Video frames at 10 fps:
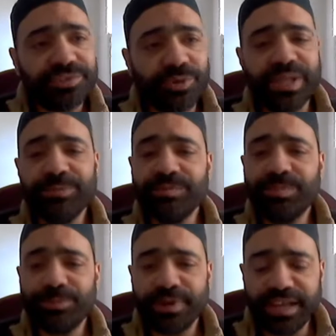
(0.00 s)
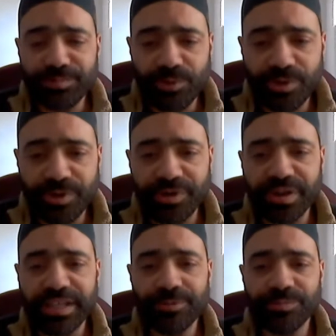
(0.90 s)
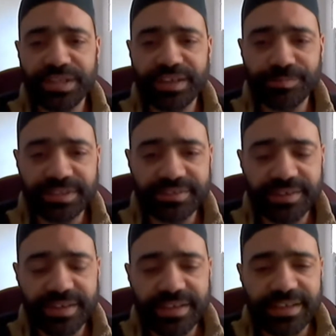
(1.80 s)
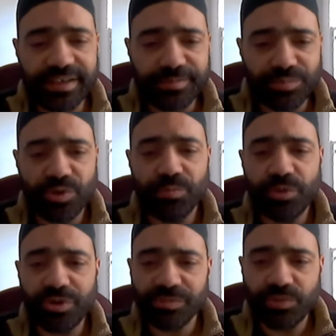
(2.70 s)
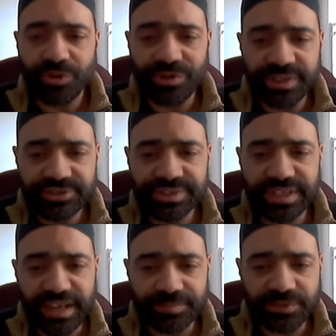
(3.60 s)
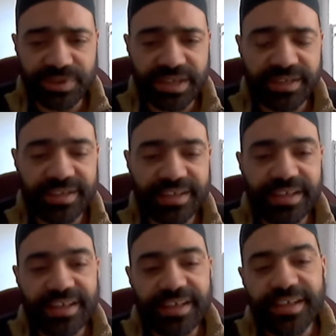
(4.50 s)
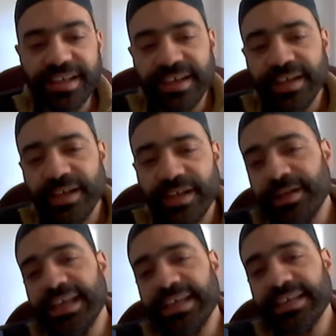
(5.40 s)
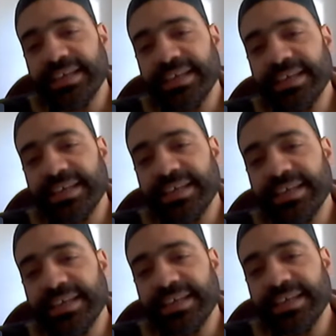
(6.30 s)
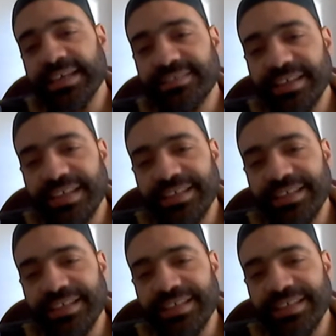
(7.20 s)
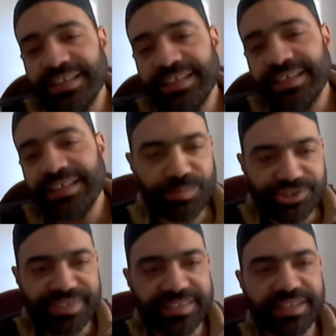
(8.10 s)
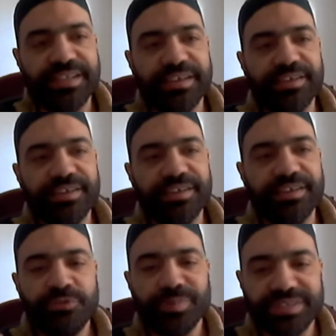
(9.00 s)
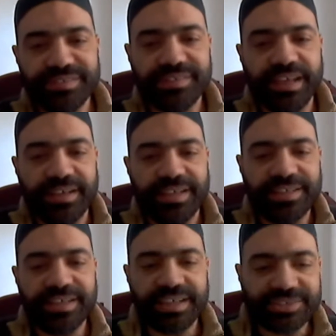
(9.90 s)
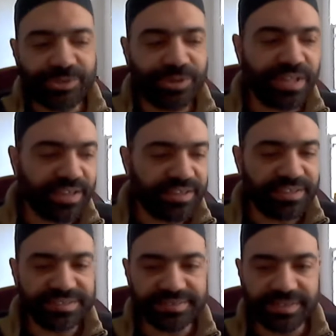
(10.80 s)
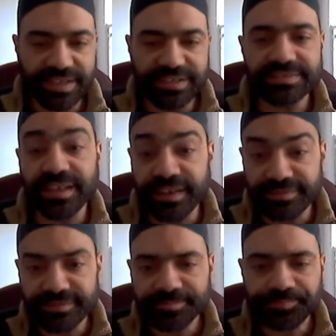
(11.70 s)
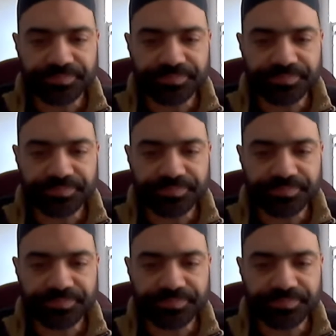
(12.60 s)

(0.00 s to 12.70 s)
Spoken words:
So he would be praying more, and he would becoming more and more religious, alhamdulillah. And he even mentions, like I said, that improvement. He saw that in his life.